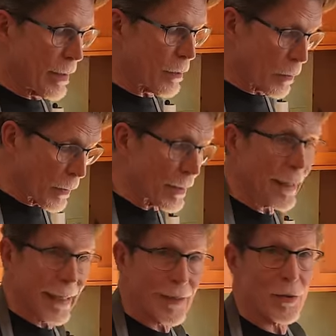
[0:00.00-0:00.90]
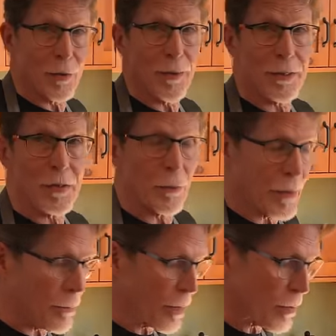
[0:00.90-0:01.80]
it really is doing
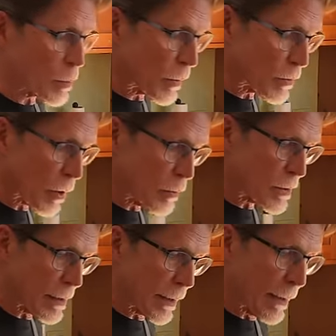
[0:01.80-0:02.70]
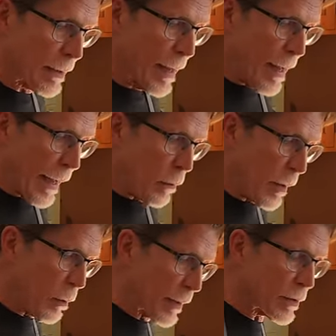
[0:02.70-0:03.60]
something because we're toasting it and
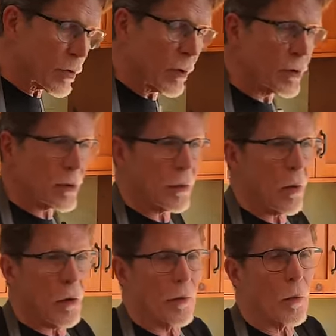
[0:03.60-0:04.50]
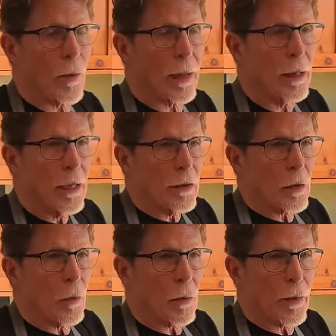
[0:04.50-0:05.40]
we want to toast it all the way
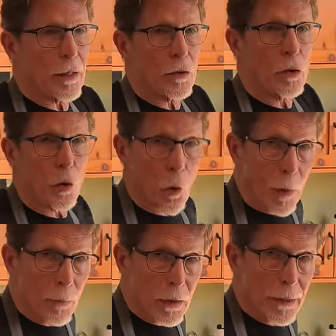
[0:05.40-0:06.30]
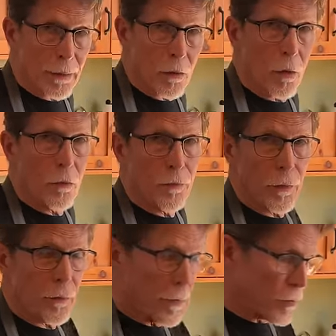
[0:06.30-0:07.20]
to where we could crumble it
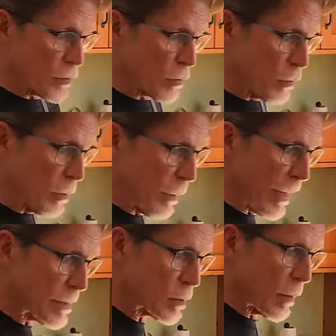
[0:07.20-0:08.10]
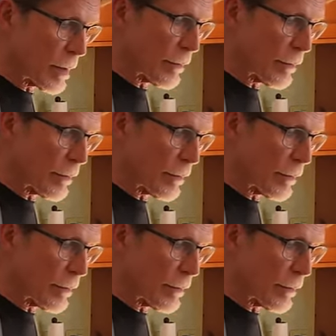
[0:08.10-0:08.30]
over the soup as one